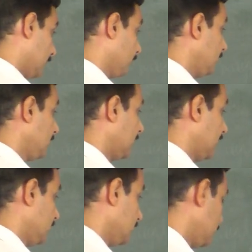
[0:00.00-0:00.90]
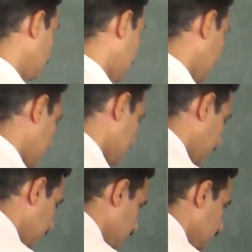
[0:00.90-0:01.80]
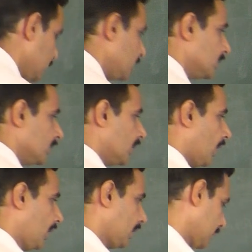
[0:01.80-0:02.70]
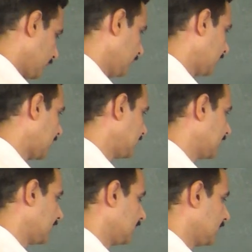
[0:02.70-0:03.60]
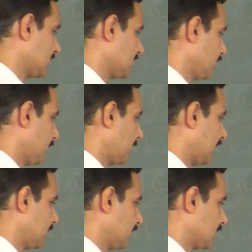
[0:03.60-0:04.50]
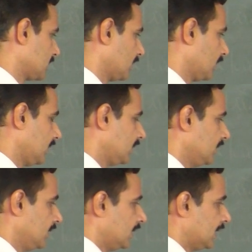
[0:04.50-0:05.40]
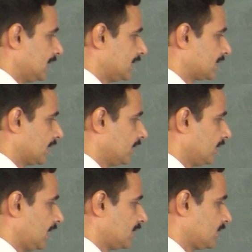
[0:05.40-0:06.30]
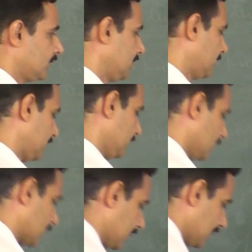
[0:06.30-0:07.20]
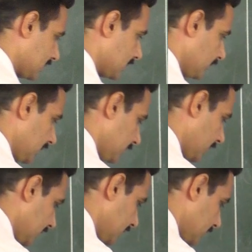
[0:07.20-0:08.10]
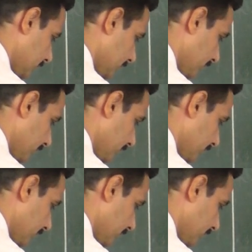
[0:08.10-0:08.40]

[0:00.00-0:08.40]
V by U, or H by U. Or we will write the equation for magnification only. It is HV by U, HV by U.